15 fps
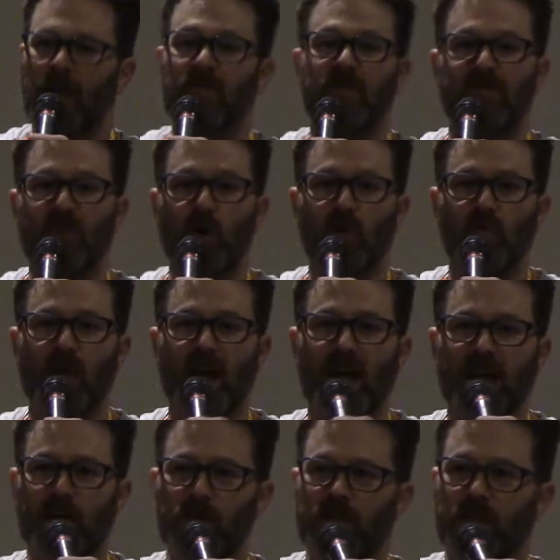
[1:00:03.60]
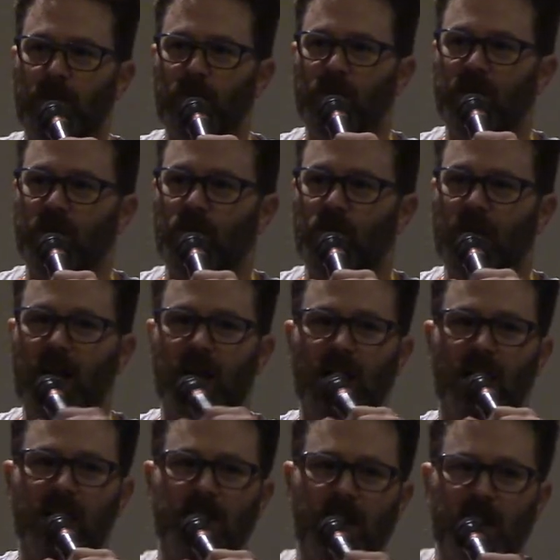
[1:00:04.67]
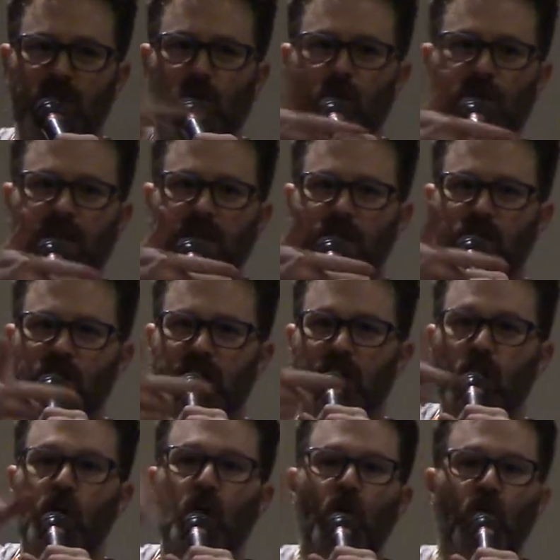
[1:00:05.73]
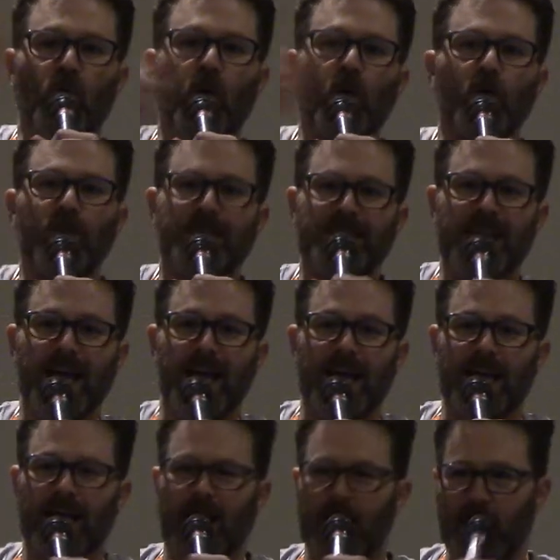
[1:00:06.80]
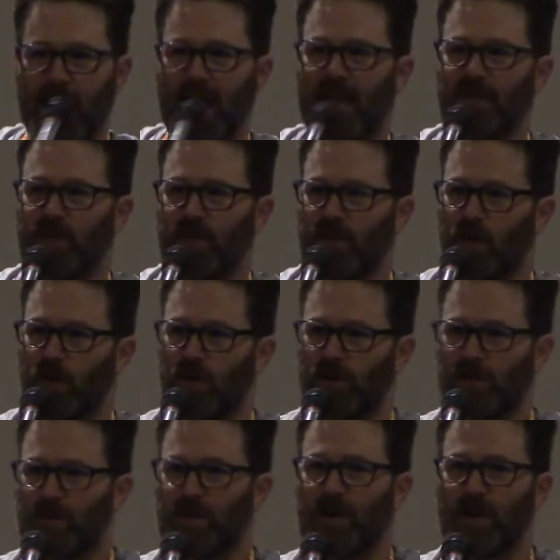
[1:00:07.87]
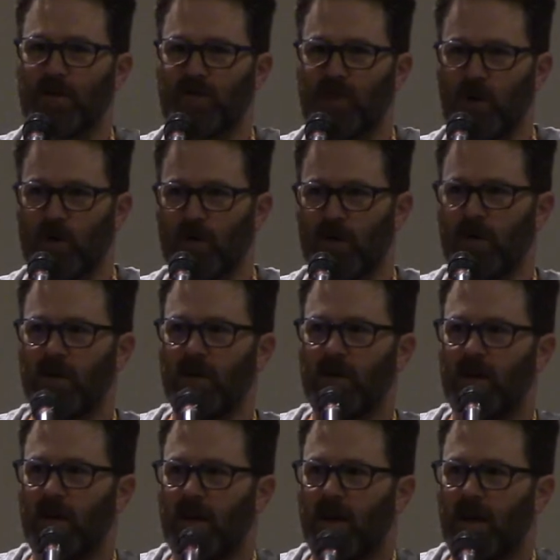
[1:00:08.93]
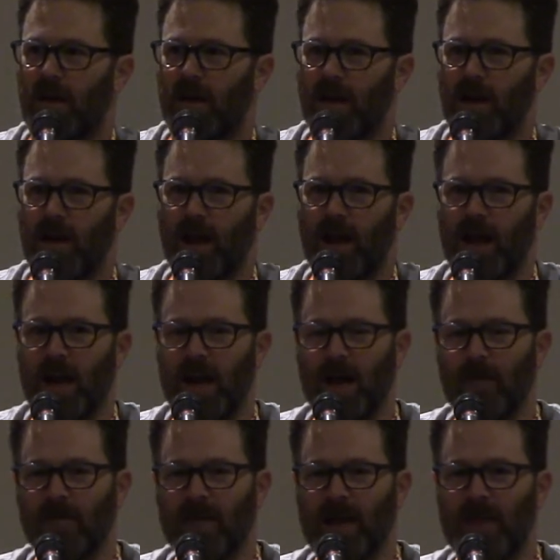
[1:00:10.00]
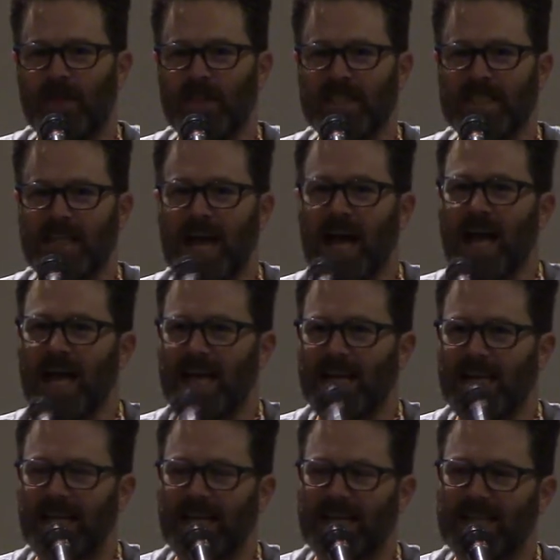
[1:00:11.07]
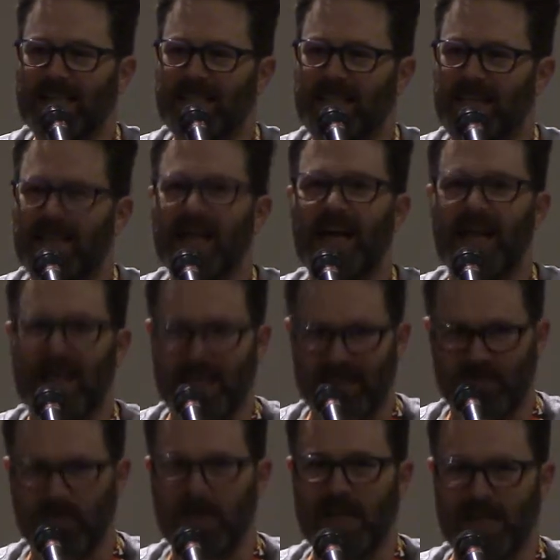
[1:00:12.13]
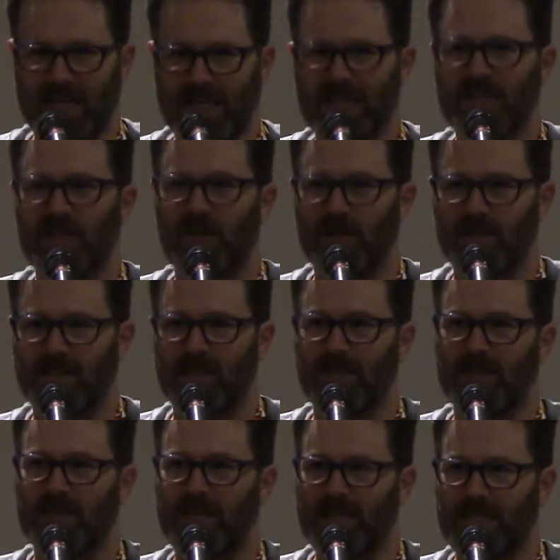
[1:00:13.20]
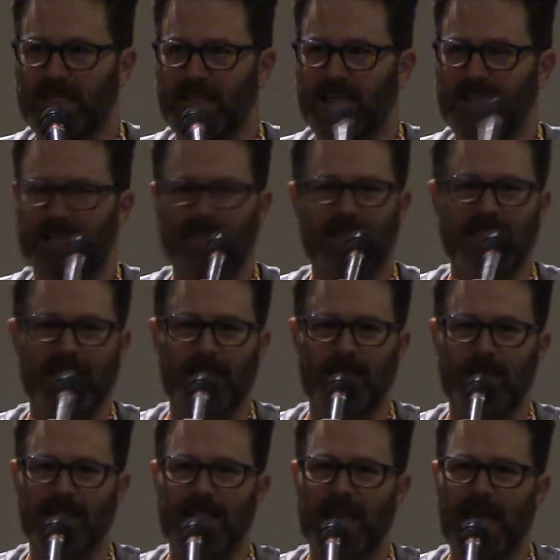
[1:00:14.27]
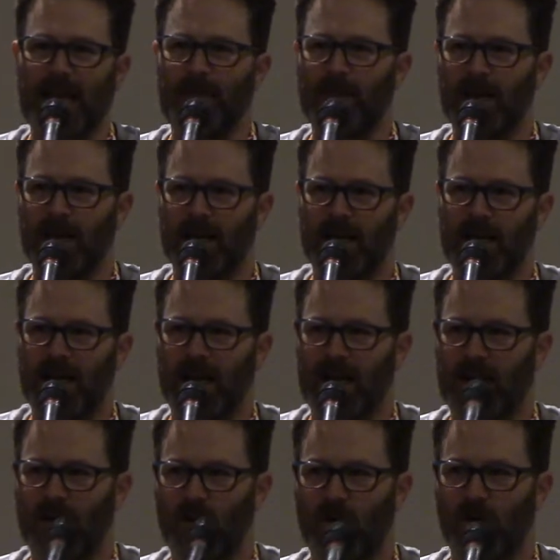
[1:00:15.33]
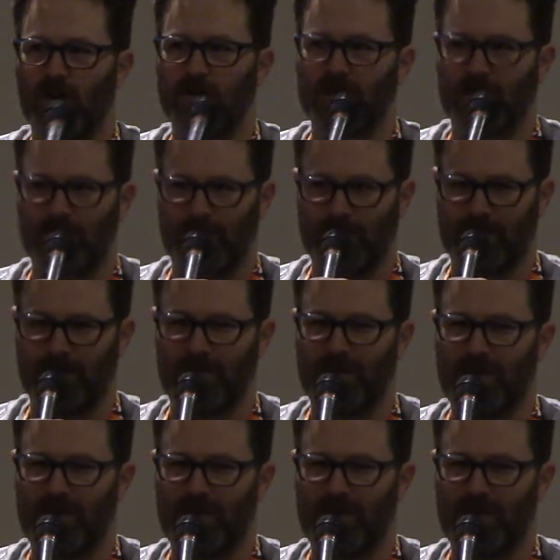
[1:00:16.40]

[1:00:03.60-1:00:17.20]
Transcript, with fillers: The phone rang and it was a number I didn't recognize, and I told the engineer, roll the tape, and I answered it on speakerphone. And, um, and this guy, he's, he's from the Indian call center, and he says that his name is Damien, and I called him